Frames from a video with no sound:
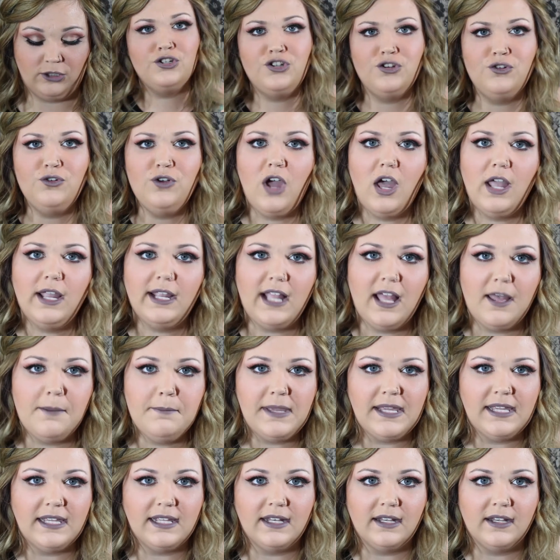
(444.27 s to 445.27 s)
Do not come
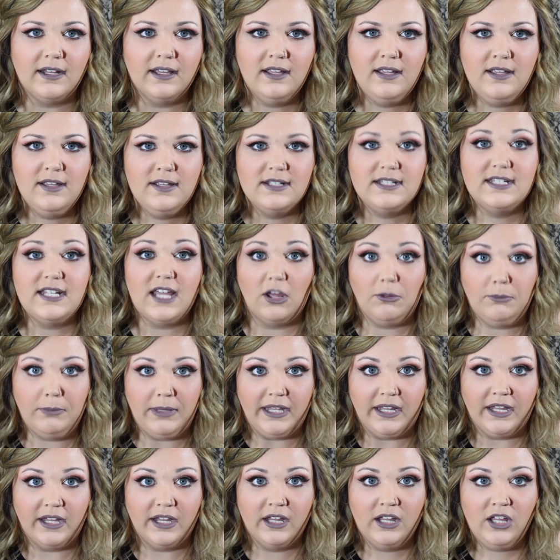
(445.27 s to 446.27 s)
in, tell
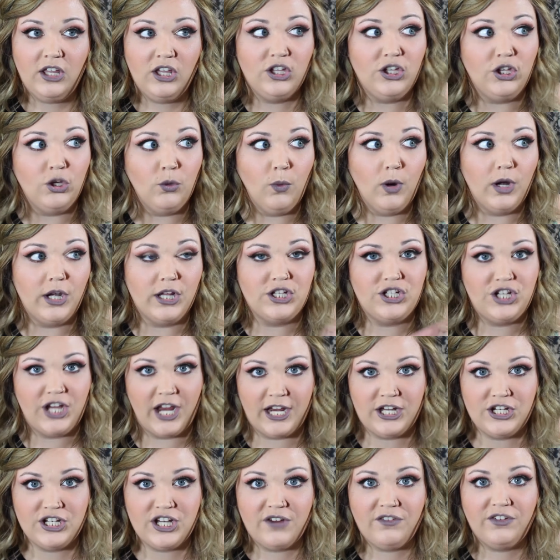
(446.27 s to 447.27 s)
me you wanna
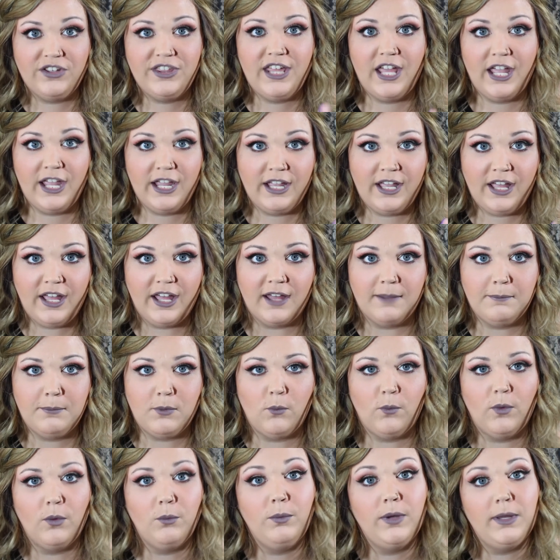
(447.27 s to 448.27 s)
change everything up
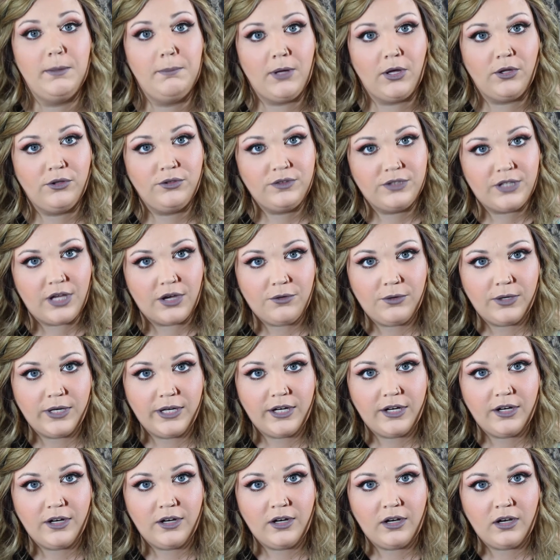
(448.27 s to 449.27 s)
when we both know
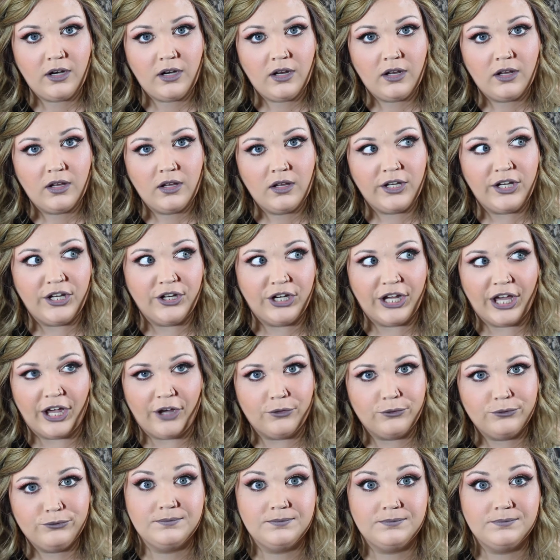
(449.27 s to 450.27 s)
here, you
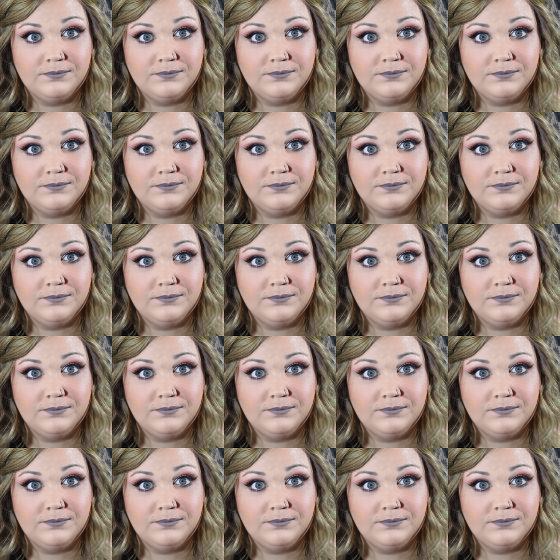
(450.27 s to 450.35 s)
don't.